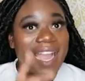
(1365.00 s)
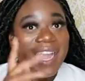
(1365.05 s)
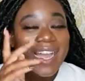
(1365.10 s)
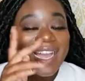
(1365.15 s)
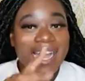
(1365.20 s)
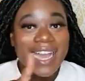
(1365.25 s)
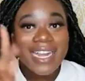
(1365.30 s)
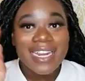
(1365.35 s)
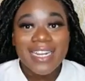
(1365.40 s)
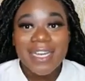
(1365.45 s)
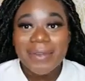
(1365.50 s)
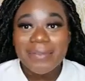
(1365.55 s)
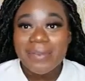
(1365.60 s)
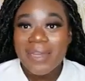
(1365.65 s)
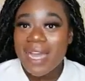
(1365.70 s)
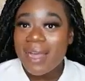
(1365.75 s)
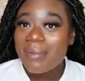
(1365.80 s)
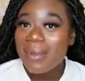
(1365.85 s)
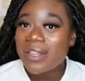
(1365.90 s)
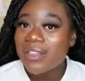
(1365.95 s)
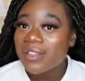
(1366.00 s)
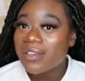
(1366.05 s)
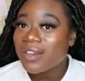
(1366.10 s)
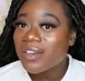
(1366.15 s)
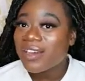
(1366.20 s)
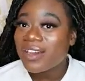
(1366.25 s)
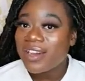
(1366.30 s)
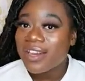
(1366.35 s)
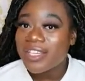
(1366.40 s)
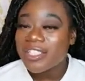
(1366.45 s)
Got up, got my little
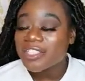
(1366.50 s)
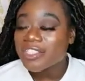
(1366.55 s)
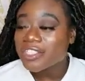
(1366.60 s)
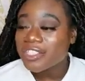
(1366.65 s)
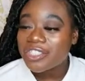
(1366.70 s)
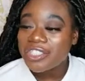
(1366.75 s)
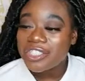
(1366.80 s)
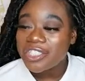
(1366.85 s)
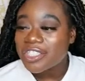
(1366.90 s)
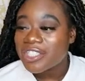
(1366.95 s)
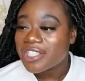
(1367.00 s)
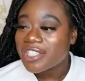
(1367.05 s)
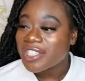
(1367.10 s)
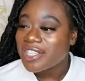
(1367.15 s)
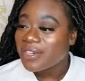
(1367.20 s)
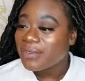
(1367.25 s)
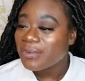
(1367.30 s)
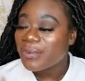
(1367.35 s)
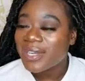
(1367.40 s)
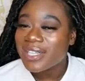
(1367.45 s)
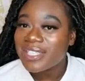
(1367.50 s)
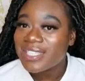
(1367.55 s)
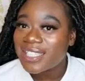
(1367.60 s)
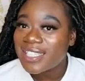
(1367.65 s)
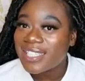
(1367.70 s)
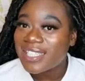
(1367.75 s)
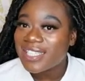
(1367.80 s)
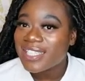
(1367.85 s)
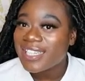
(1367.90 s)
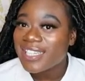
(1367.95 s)
car, skirt, went to
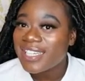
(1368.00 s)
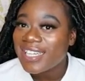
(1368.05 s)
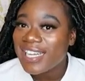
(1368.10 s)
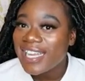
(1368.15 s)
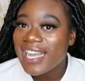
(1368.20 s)
her.